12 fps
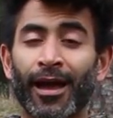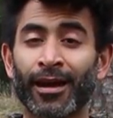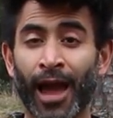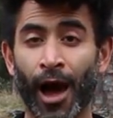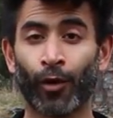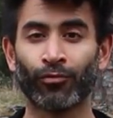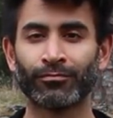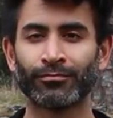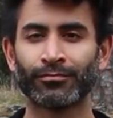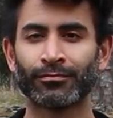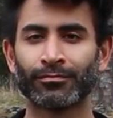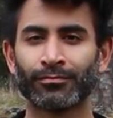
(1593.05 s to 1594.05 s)
Now,
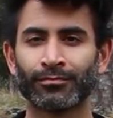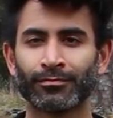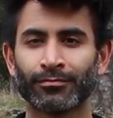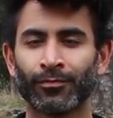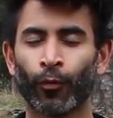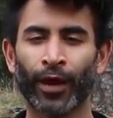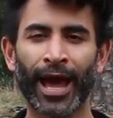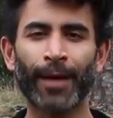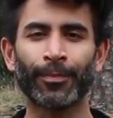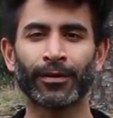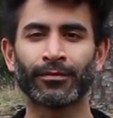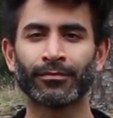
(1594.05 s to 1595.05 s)
what
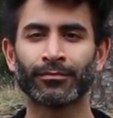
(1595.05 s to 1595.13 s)
happened?